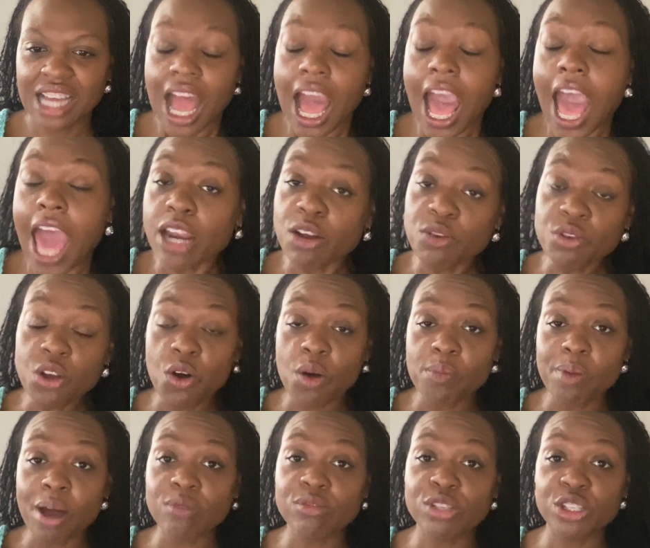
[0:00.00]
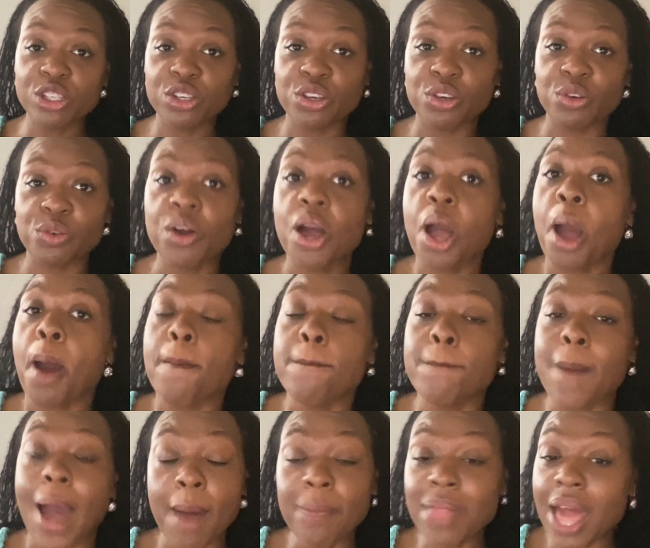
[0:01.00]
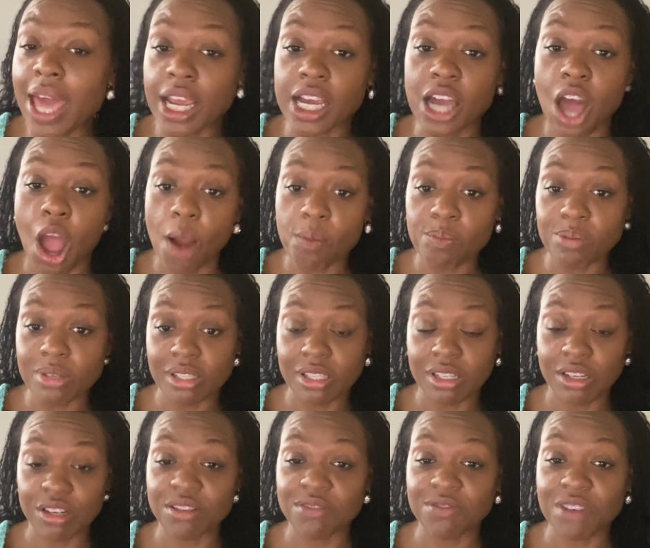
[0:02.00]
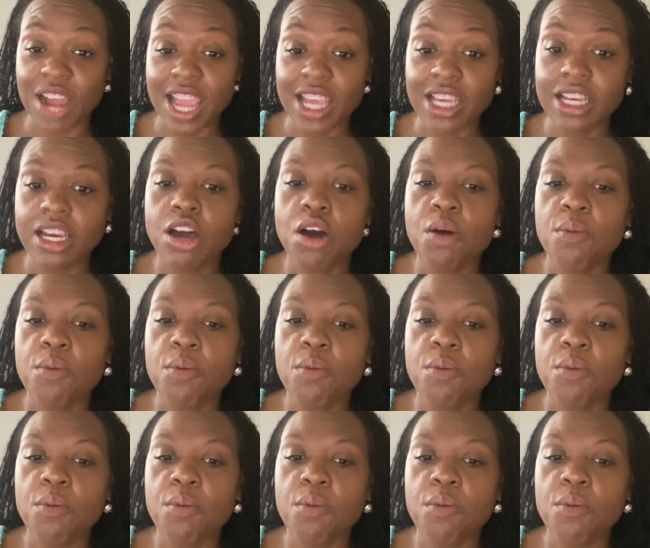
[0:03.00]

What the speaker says: I don't know about you. I'm not a carpenter, right?